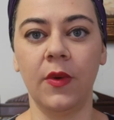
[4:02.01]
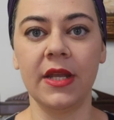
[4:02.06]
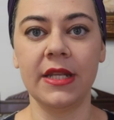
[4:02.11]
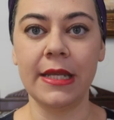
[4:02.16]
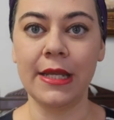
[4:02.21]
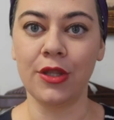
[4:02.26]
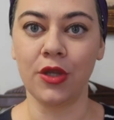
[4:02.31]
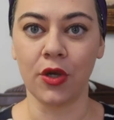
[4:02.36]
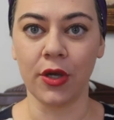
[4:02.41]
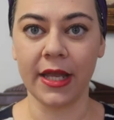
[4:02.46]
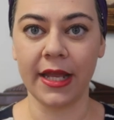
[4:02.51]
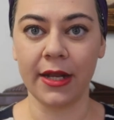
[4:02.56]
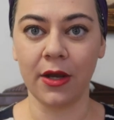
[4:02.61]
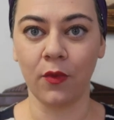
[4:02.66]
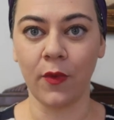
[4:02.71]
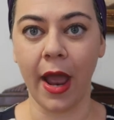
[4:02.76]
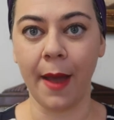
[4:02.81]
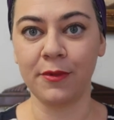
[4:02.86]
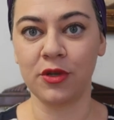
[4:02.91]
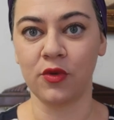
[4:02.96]
you can either get it
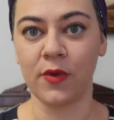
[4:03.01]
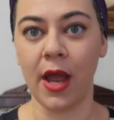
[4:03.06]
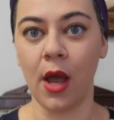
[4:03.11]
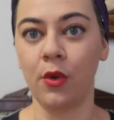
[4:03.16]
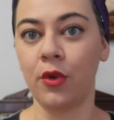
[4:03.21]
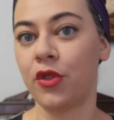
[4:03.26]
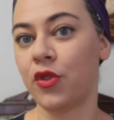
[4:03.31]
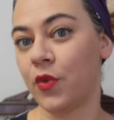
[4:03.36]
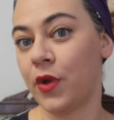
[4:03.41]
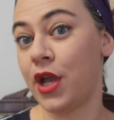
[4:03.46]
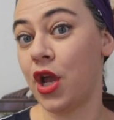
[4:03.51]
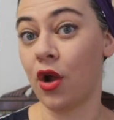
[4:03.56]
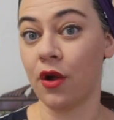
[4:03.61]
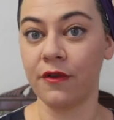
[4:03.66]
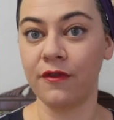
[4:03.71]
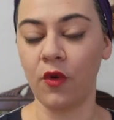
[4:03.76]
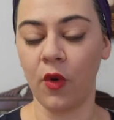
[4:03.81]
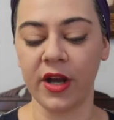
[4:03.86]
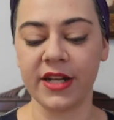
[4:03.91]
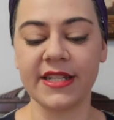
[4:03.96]
wrapped around 3 or
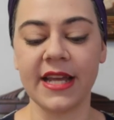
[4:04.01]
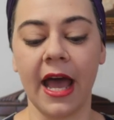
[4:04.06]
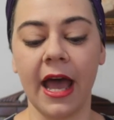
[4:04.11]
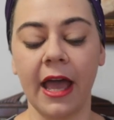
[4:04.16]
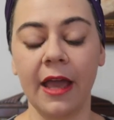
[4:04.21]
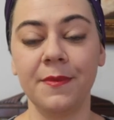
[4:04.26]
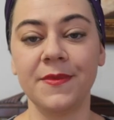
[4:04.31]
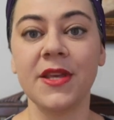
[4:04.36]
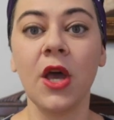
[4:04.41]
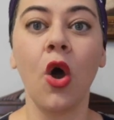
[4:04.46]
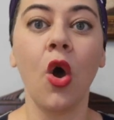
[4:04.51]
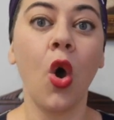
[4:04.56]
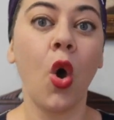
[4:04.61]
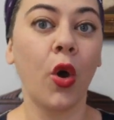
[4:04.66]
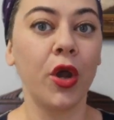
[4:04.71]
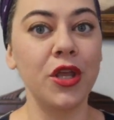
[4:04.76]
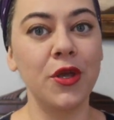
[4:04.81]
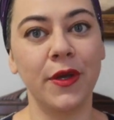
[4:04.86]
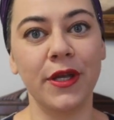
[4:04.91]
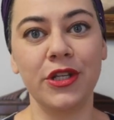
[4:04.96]
4 times,
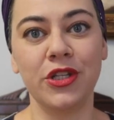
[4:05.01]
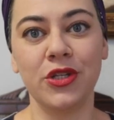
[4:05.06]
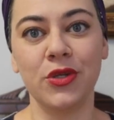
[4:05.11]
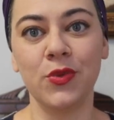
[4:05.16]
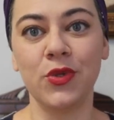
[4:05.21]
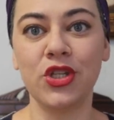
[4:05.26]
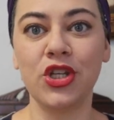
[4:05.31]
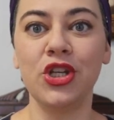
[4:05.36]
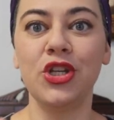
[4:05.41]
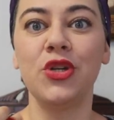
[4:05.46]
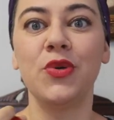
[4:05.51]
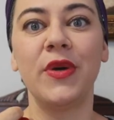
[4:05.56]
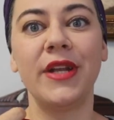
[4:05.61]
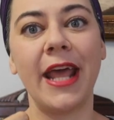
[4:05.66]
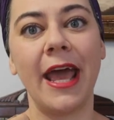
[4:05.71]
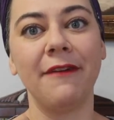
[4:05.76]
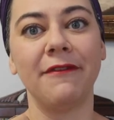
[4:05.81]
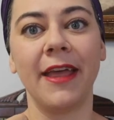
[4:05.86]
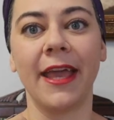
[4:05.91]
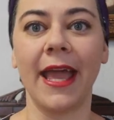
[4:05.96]
or you could do 2 and
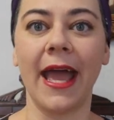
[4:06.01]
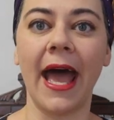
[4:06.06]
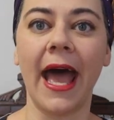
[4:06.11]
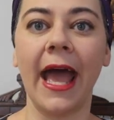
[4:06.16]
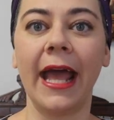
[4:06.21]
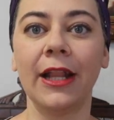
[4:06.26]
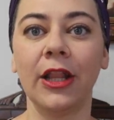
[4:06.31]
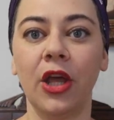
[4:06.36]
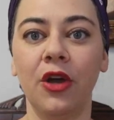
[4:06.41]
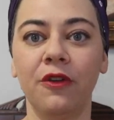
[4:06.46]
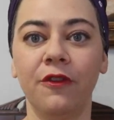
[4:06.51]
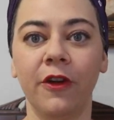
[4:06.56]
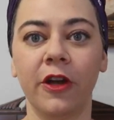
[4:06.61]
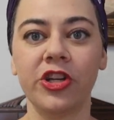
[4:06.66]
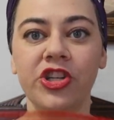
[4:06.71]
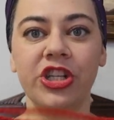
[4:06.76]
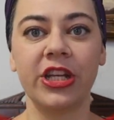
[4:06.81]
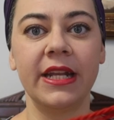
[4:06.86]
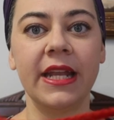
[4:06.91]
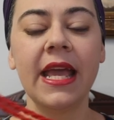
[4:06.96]
have like a high-low
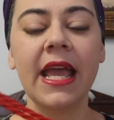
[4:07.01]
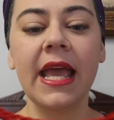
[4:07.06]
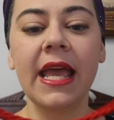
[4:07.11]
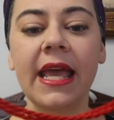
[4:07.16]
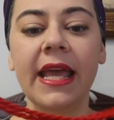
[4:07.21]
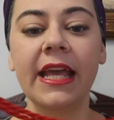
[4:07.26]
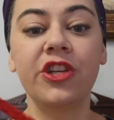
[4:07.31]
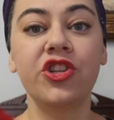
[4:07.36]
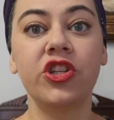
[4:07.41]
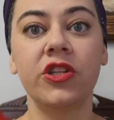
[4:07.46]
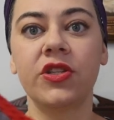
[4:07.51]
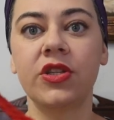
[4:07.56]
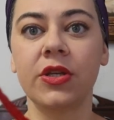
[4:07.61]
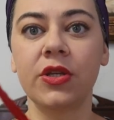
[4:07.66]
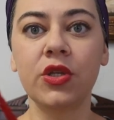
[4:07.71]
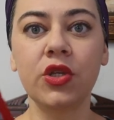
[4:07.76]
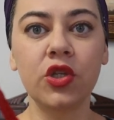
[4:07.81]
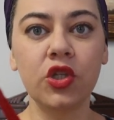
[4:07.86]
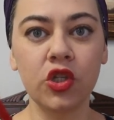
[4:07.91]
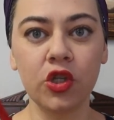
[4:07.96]
version. It's just a
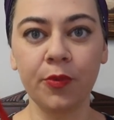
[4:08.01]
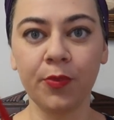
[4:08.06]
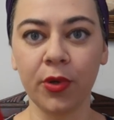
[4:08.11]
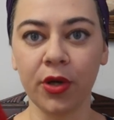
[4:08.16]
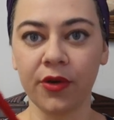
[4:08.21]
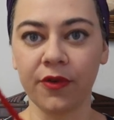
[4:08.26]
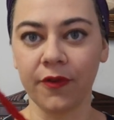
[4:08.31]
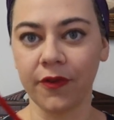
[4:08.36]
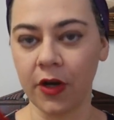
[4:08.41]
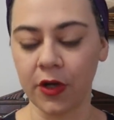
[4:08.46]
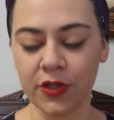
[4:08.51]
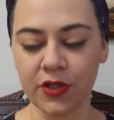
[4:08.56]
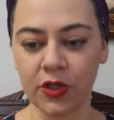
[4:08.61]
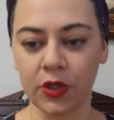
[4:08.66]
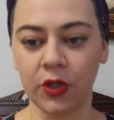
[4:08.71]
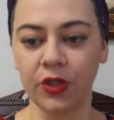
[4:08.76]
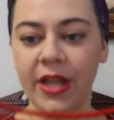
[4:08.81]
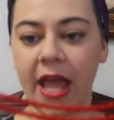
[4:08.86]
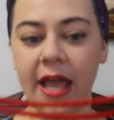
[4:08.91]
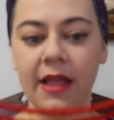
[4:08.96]
super
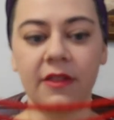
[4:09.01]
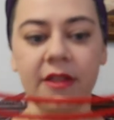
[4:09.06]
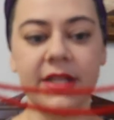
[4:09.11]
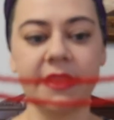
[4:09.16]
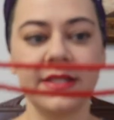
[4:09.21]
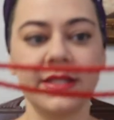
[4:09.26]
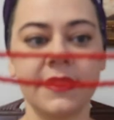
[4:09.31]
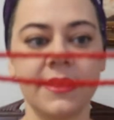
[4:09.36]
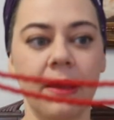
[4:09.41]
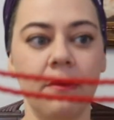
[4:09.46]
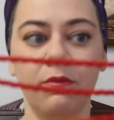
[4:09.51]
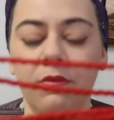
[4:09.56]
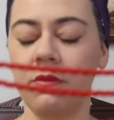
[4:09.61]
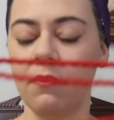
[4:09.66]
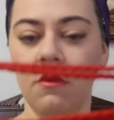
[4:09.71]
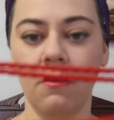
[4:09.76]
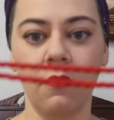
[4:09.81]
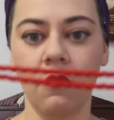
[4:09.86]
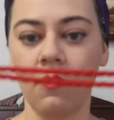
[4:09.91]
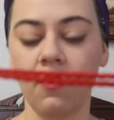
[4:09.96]
versatile necklace,
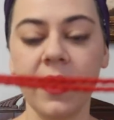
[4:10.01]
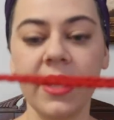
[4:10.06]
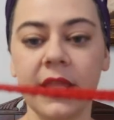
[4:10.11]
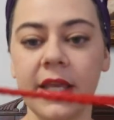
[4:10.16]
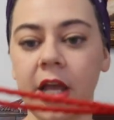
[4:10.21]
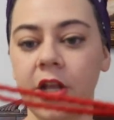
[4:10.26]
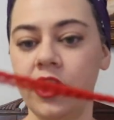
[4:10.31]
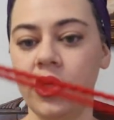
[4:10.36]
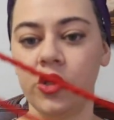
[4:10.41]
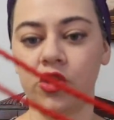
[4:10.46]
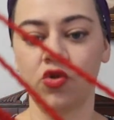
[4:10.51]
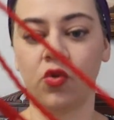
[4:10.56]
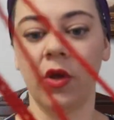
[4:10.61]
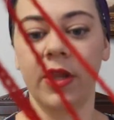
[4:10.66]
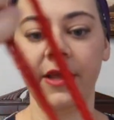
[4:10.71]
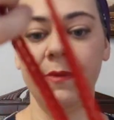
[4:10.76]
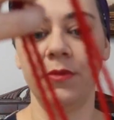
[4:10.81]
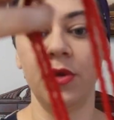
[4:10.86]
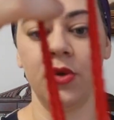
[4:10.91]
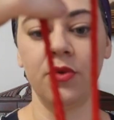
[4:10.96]
really unusual
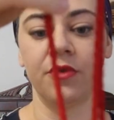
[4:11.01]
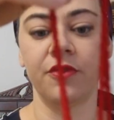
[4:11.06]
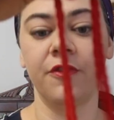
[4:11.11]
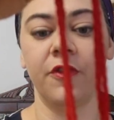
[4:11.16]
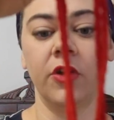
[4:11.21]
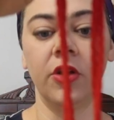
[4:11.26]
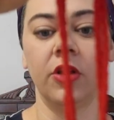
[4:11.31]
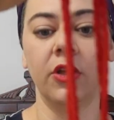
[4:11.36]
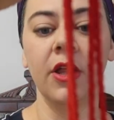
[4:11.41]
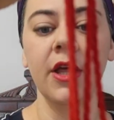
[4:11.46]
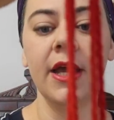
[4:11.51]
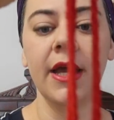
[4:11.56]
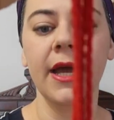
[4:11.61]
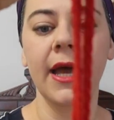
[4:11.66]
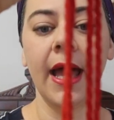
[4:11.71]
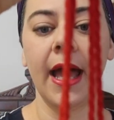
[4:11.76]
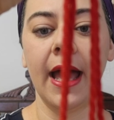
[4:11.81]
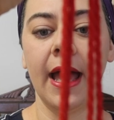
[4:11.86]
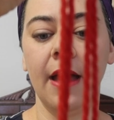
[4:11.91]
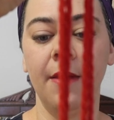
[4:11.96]
and beautiful.
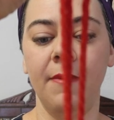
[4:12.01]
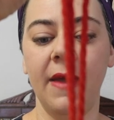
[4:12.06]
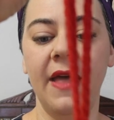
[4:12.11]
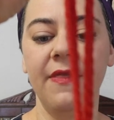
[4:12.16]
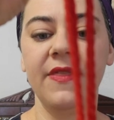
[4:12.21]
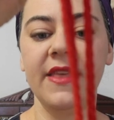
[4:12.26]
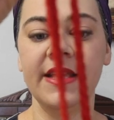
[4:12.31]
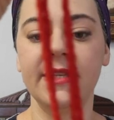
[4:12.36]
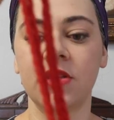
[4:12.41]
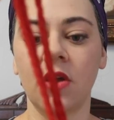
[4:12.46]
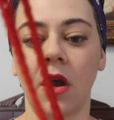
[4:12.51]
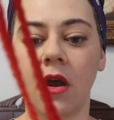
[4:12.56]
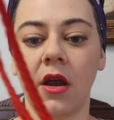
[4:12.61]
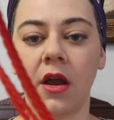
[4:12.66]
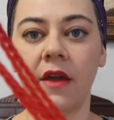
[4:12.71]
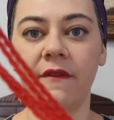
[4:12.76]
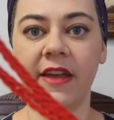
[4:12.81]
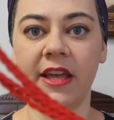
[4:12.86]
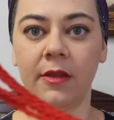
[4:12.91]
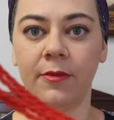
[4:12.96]
And these are
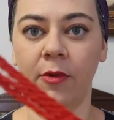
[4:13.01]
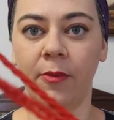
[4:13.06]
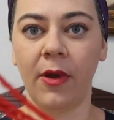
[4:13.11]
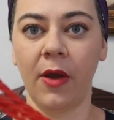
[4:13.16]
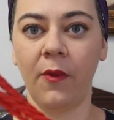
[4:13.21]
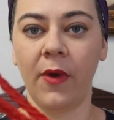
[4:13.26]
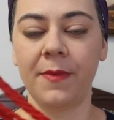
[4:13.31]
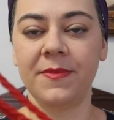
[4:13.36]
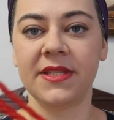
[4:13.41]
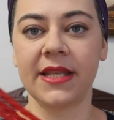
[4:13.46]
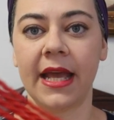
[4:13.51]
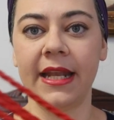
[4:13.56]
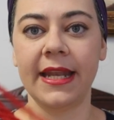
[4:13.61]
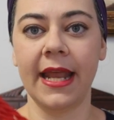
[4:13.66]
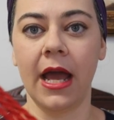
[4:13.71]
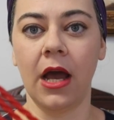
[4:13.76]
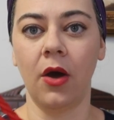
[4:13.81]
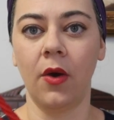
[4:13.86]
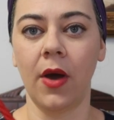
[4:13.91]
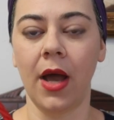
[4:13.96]
available on my website
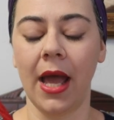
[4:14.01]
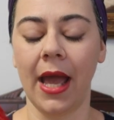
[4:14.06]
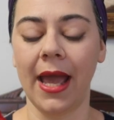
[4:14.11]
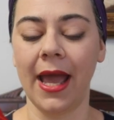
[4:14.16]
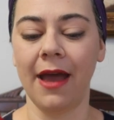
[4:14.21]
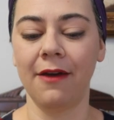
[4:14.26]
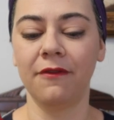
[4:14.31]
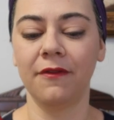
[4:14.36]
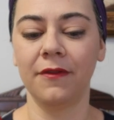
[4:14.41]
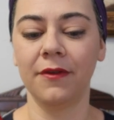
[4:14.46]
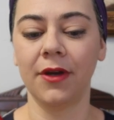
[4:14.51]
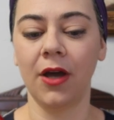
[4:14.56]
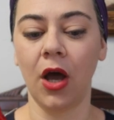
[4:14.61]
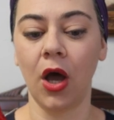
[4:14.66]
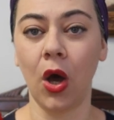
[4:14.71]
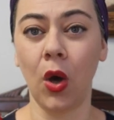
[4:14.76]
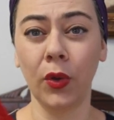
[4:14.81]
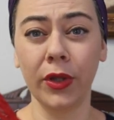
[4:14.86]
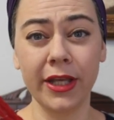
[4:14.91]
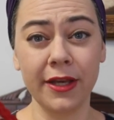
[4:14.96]
now. I have
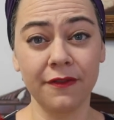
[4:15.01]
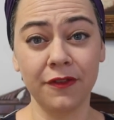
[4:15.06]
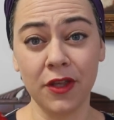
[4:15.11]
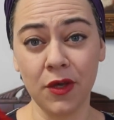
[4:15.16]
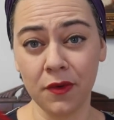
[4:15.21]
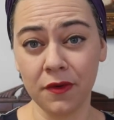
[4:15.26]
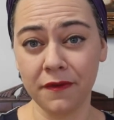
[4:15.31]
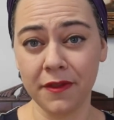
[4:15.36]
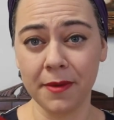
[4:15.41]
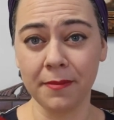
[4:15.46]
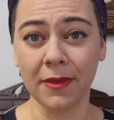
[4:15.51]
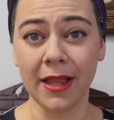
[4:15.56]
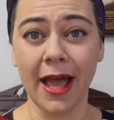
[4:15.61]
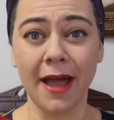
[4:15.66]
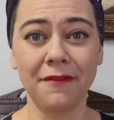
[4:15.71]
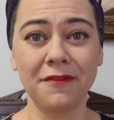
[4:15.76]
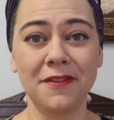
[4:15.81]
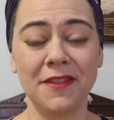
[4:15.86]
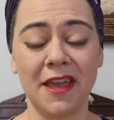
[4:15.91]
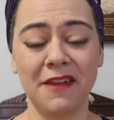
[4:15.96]
only a few of them
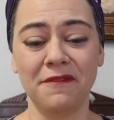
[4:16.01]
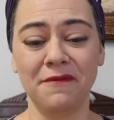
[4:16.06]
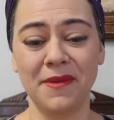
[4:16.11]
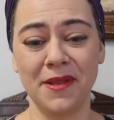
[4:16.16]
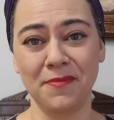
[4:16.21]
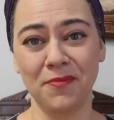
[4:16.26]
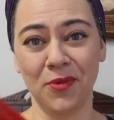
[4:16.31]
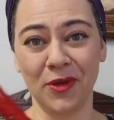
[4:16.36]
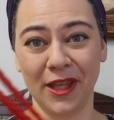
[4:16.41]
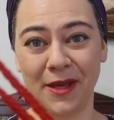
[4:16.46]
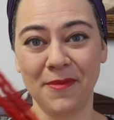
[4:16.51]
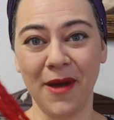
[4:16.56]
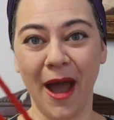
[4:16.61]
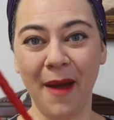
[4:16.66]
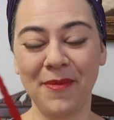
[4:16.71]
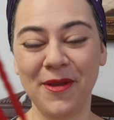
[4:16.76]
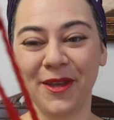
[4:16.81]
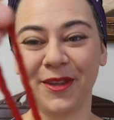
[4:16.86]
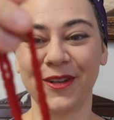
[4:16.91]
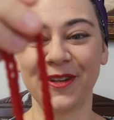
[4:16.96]
left. They've been really
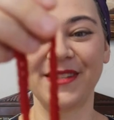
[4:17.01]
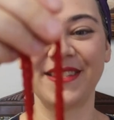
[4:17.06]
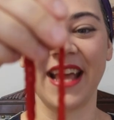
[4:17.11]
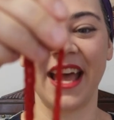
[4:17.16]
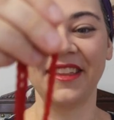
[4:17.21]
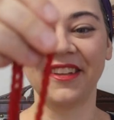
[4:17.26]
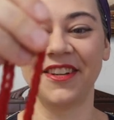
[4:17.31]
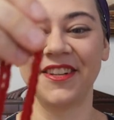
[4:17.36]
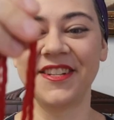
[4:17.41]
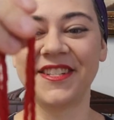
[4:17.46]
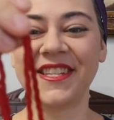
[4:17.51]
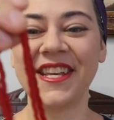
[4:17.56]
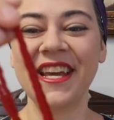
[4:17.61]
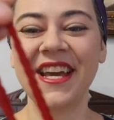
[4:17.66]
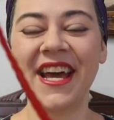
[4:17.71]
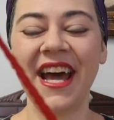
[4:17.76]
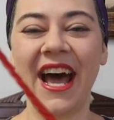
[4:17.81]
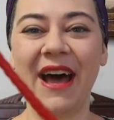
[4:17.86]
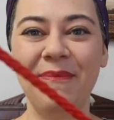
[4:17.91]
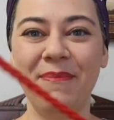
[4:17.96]
popular sellers,
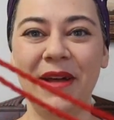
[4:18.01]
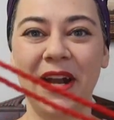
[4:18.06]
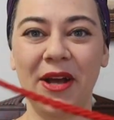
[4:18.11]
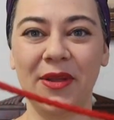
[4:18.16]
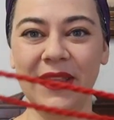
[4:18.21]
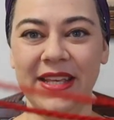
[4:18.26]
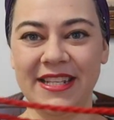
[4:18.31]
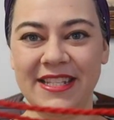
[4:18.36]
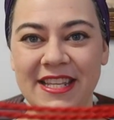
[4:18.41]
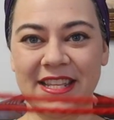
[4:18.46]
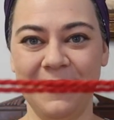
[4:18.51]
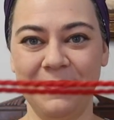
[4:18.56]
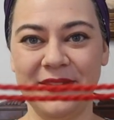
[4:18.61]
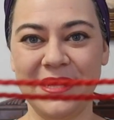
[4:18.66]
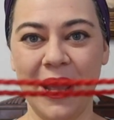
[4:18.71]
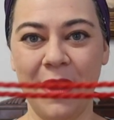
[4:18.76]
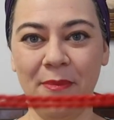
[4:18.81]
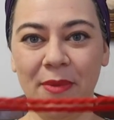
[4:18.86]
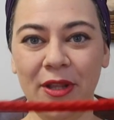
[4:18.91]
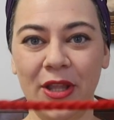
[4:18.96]
but I'll link to them
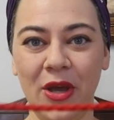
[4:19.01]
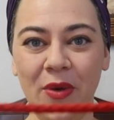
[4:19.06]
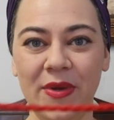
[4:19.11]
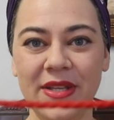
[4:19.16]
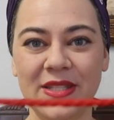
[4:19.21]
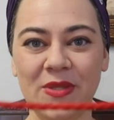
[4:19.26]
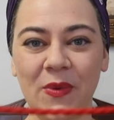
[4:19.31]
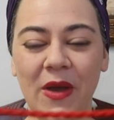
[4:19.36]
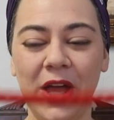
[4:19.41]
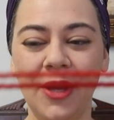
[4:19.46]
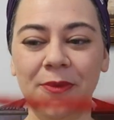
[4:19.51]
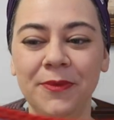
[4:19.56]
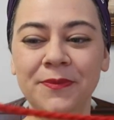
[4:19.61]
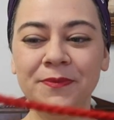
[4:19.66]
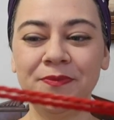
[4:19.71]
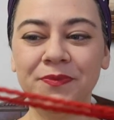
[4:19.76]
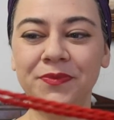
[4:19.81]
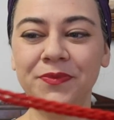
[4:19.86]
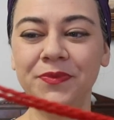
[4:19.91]
down below as well.